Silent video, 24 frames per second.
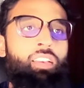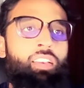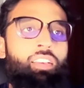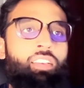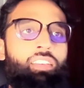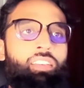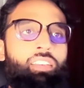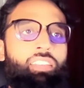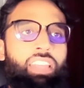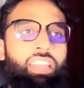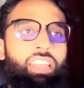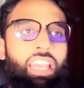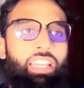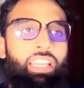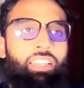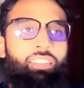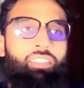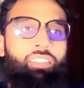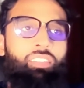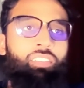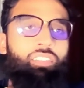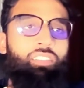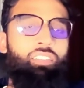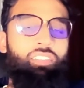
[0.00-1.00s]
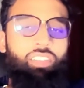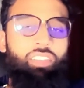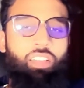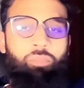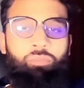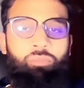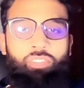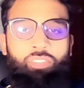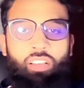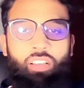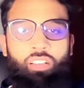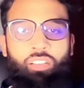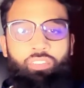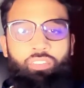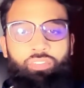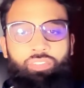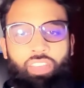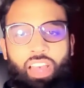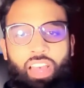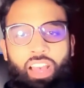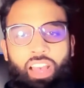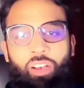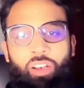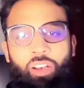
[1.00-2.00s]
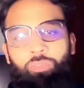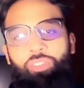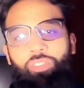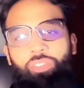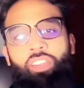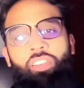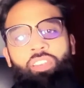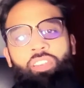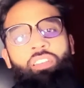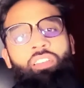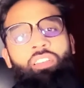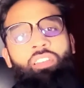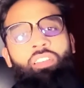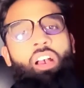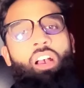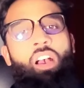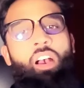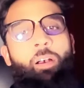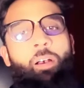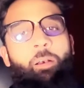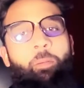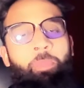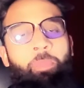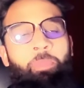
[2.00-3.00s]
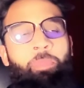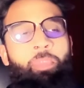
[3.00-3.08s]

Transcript: get themselves out there. What